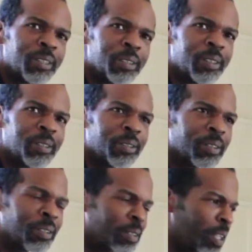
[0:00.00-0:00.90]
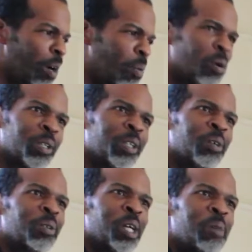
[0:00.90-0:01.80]
You know, y'all walked in here
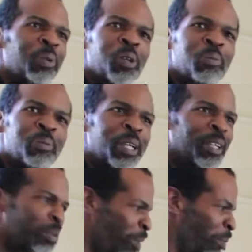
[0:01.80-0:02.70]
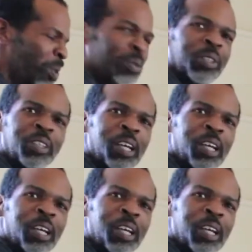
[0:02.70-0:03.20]
on the humble on me, man. Look what I'm doing.